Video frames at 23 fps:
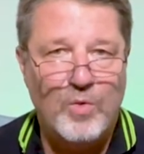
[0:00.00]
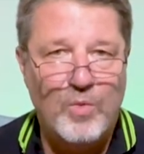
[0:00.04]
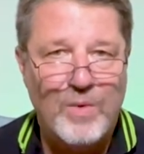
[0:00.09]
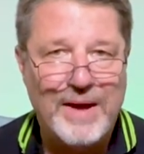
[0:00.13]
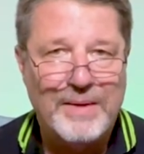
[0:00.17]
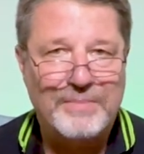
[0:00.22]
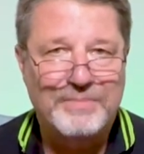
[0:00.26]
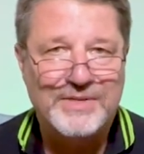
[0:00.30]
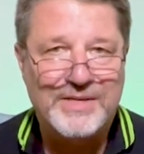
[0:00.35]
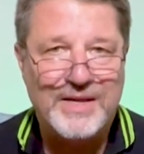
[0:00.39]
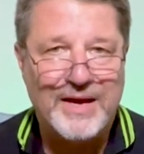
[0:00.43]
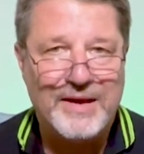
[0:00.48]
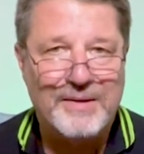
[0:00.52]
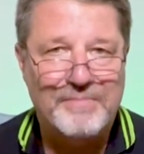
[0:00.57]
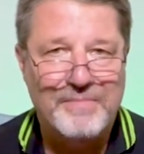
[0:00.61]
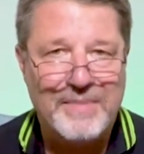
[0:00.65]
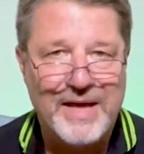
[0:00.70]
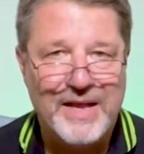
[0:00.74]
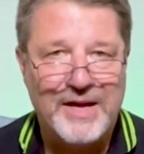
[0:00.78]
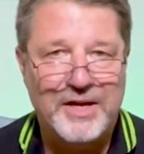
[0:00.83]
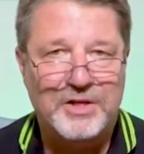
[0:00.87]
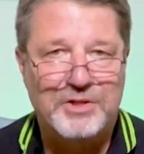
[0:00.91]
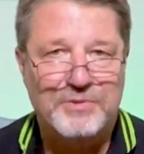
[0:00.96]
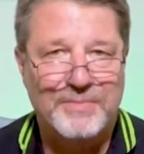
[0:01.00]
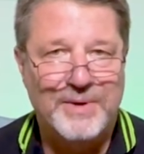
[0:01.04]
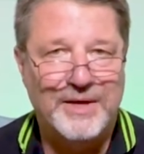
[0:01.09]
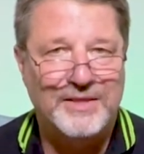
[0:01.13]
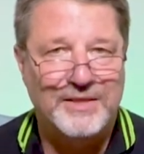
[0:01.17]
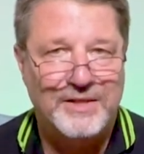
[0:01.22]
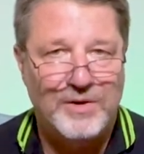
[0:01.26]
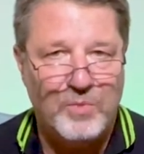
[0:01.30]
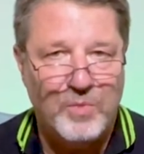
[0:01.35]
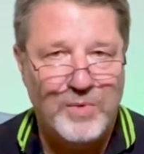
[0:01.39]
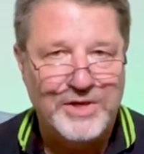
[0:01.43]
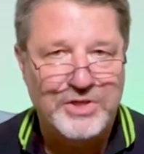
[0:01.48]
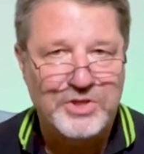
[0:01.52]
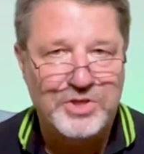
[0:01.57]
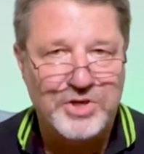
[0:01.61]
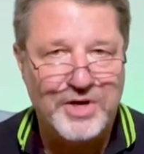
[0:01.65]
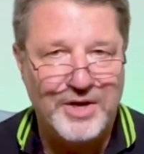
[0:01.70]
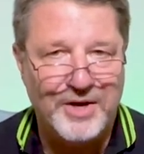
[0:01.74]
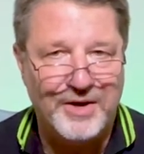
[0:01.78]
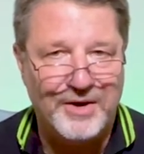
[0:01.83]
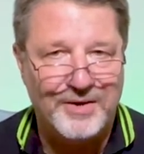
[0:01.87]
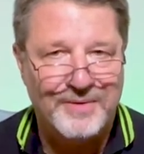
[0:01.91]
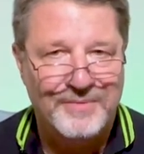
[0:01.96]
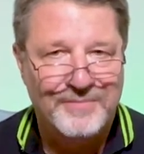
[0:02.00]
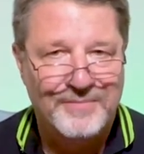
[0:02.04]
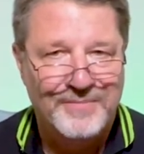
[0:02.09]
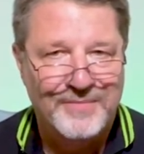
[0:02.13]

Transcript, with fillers: website management that we share.